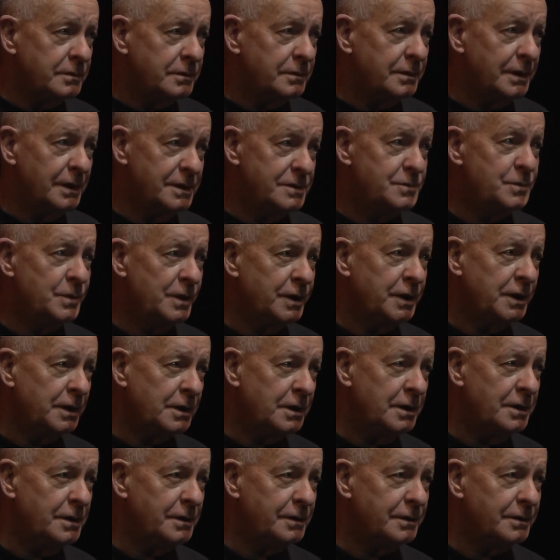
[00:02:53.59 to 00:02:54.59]
It's working
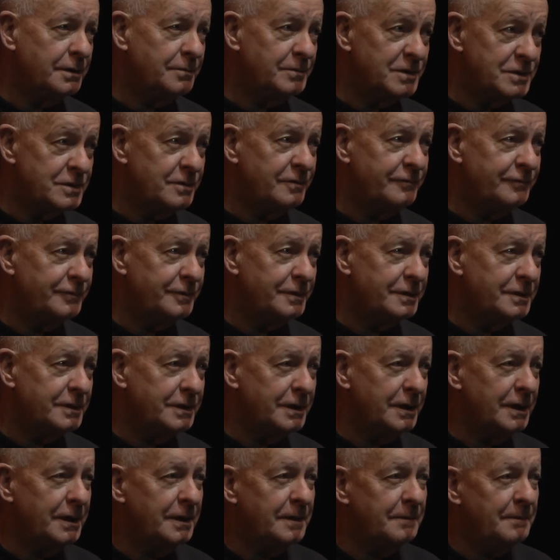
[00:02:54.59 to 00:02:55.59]
hard. You must look for it.
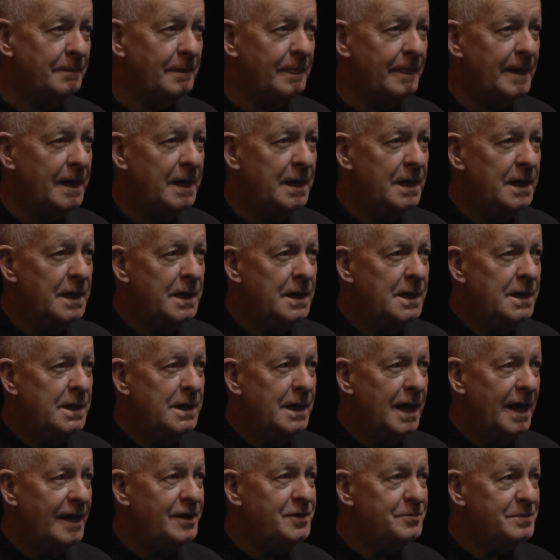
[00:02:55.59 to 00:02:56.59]
Um,
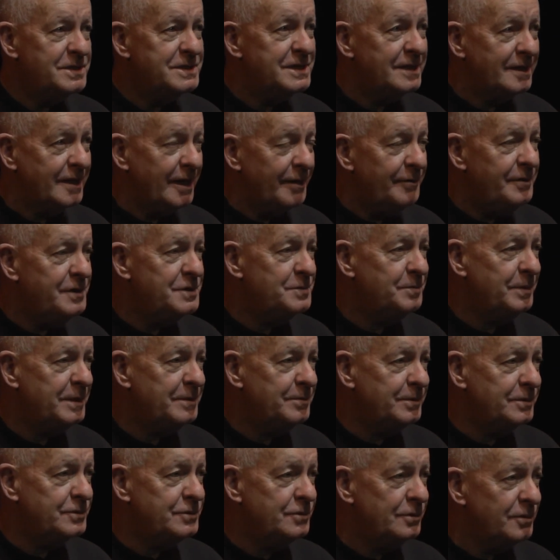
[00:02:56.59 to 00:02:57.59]
and you must encourage
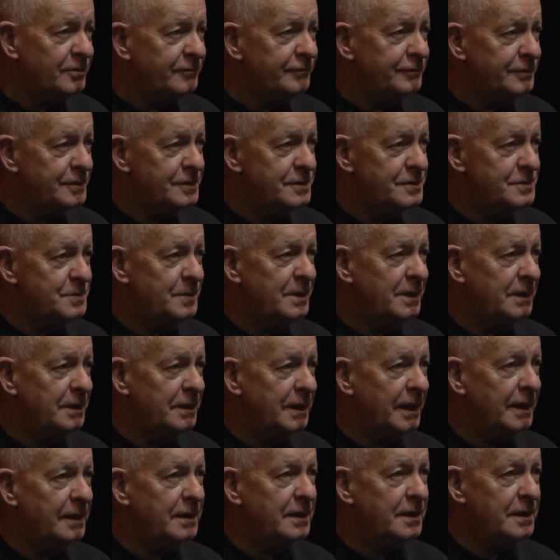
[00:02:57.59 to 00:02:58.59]
people to look for it as well
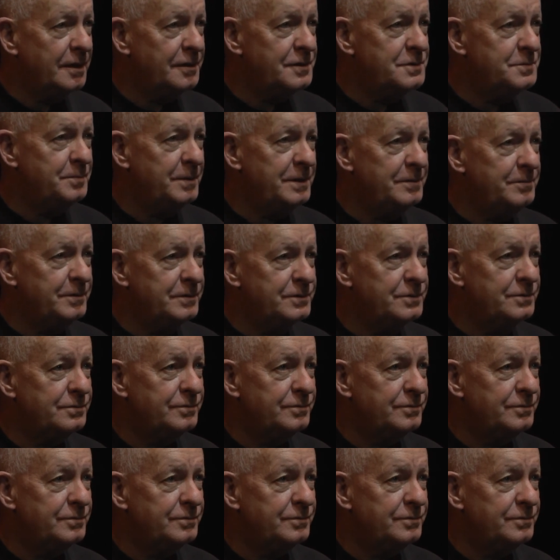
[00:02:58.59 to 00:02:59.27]
and encourage people to